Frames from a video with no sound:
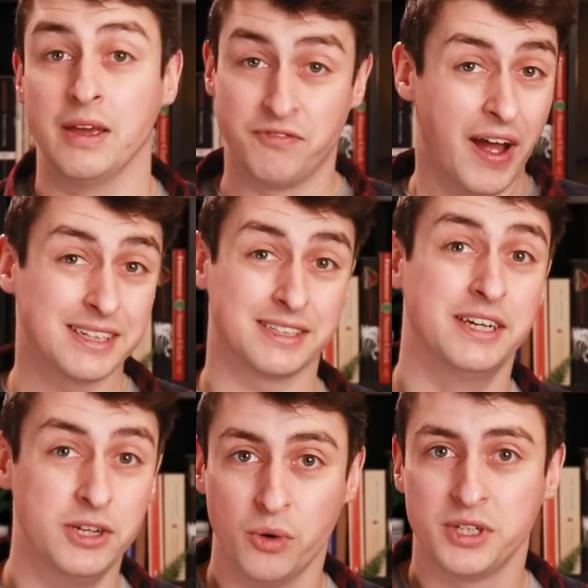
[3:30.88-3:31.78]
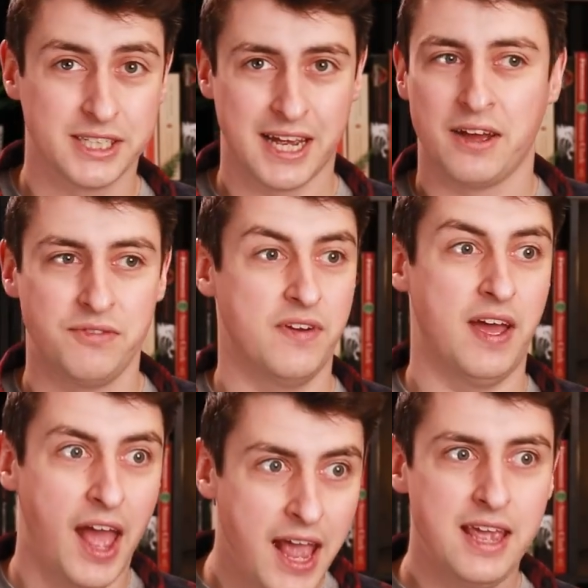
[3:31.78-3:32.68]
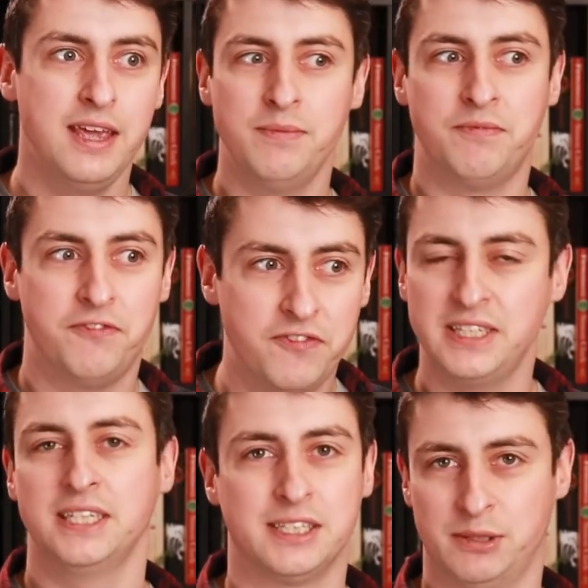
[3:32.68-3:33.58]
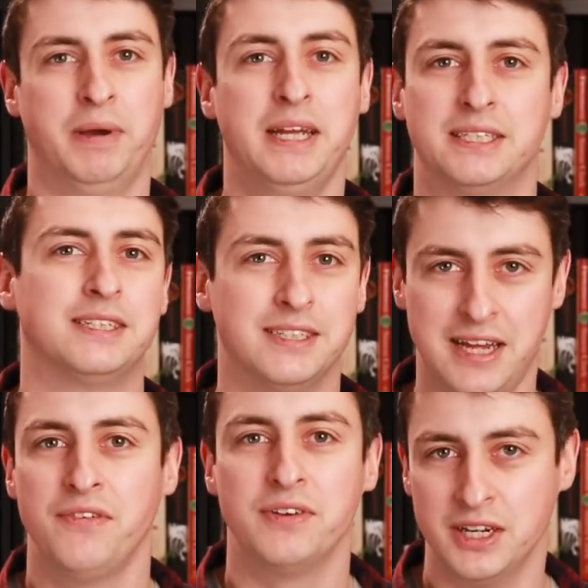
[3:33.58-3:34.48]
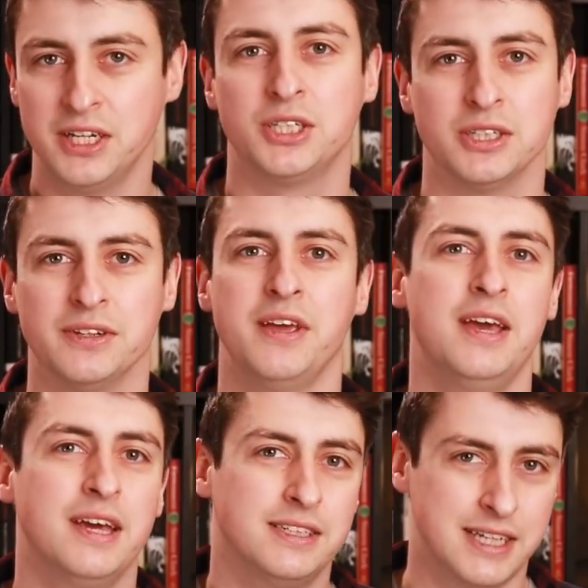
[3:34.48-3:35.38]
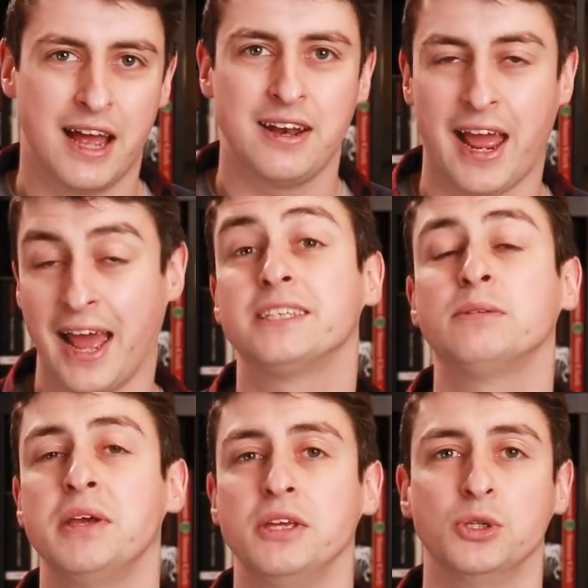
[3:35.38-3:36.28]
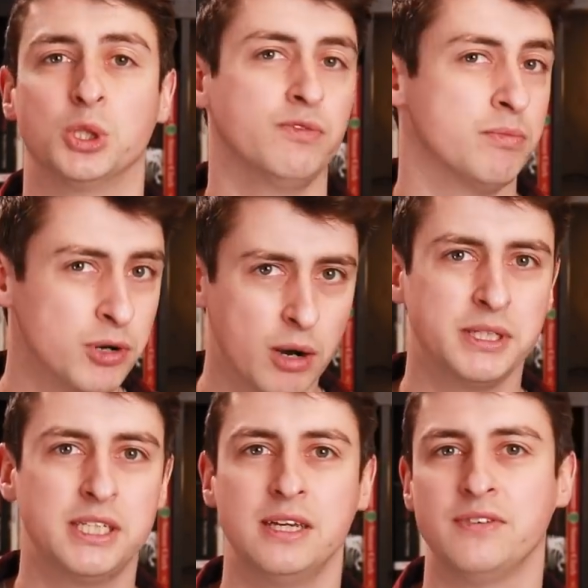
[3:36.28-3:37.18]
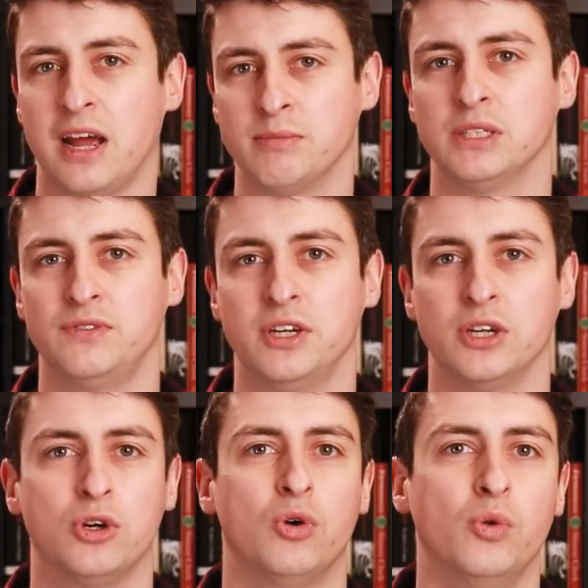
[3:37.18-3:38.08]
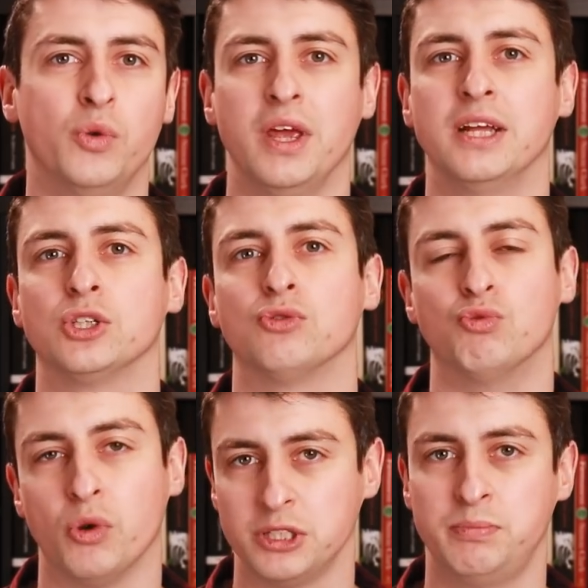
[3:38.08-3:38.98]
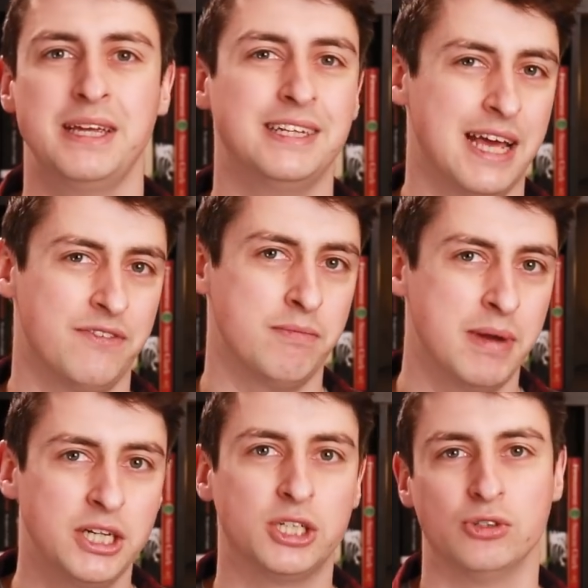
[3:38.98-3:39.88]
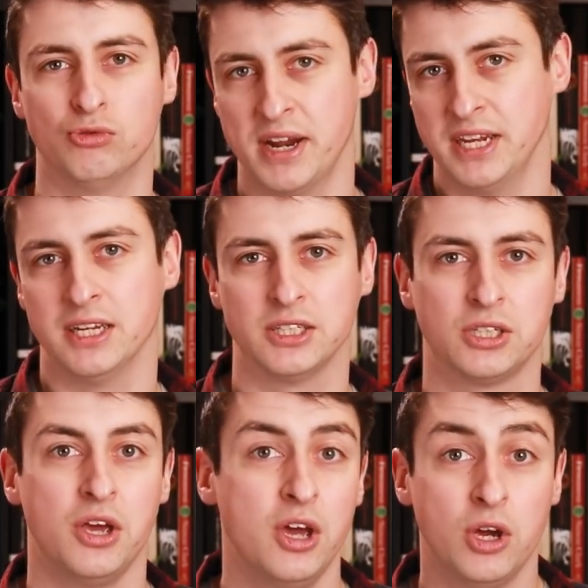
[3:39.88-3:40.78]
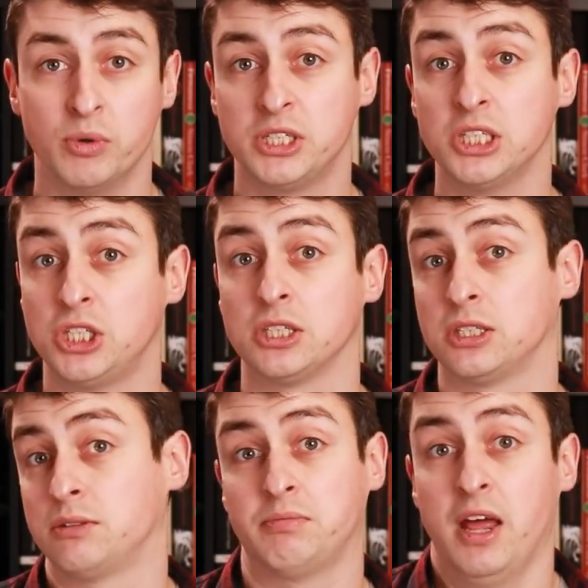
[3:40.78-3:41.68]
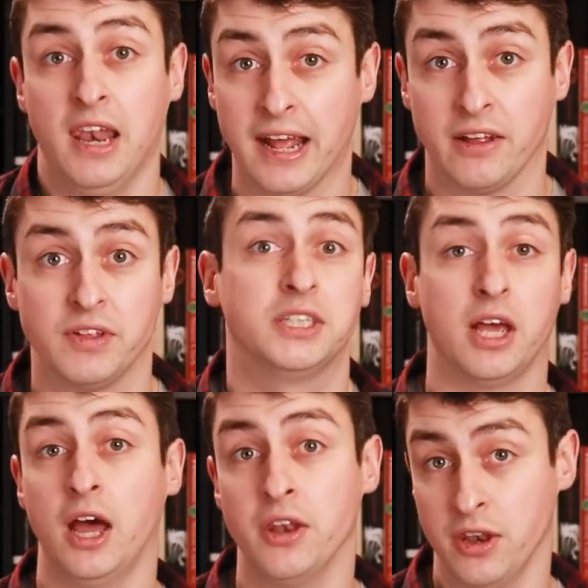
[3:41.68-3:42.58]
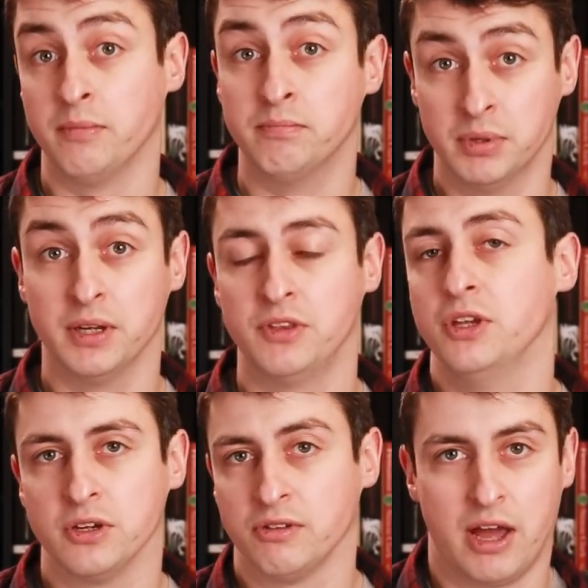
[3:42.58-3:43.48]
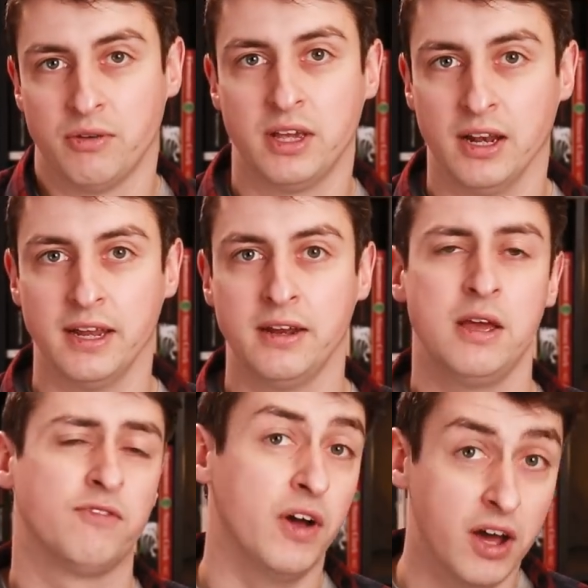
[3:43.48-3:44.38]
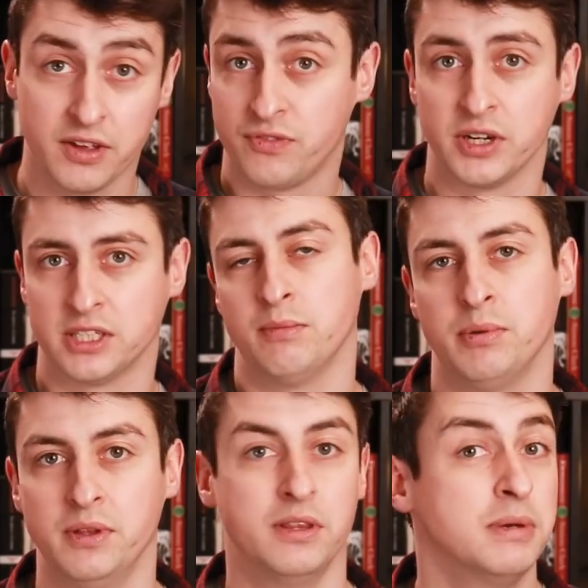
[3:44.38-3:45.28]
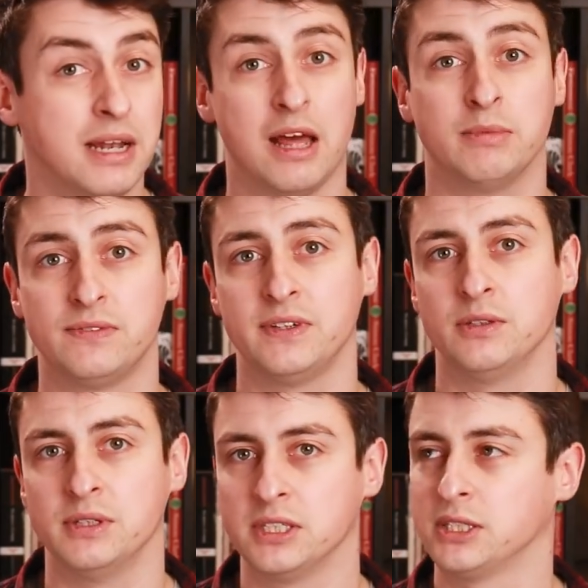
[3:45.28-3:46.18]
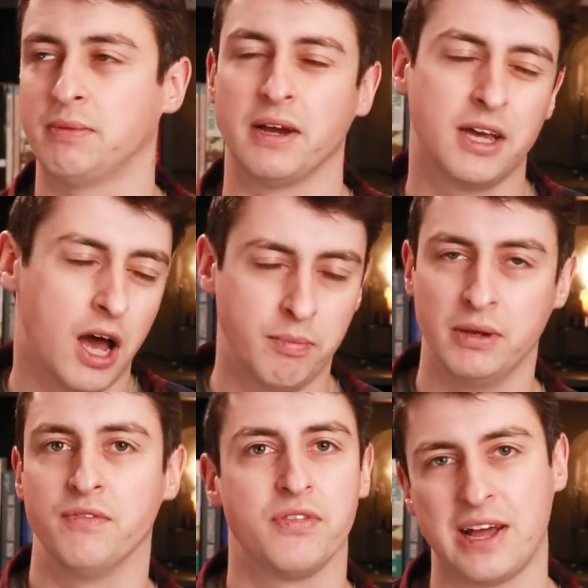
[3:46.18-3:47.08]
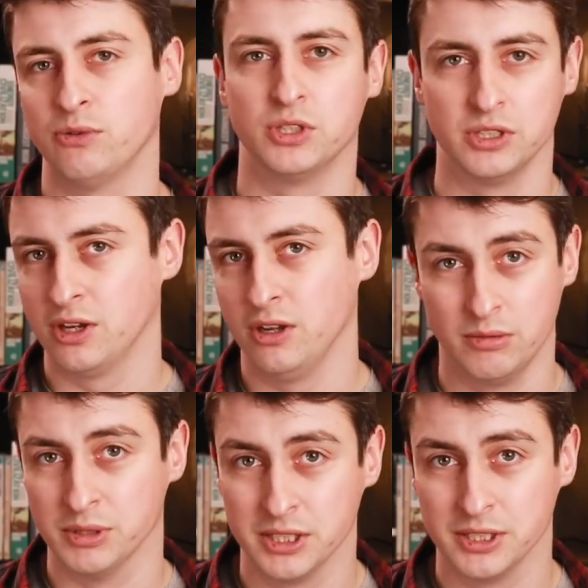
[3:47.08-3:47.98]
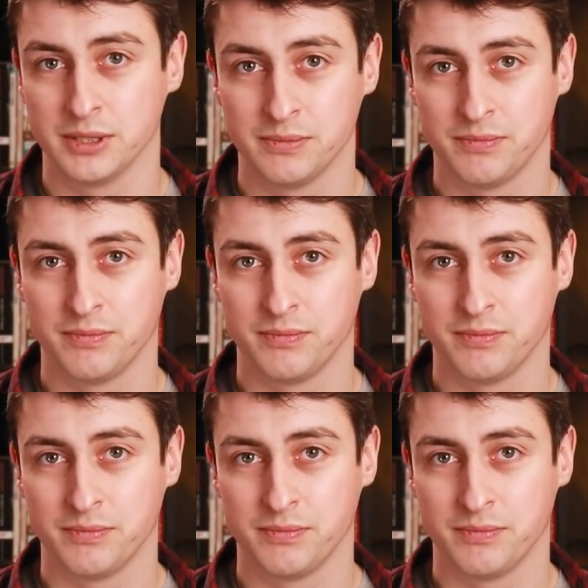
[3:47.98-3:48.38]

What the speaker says: In fact, in order to have a physics-based definition, Dan had to make use of a property of an atmosphere called its Rossby deformation radius, which is just a length, it's a number that you can calculate. For Earth, for example, in the middle atmosphere, it's a couple of thousand kilometers.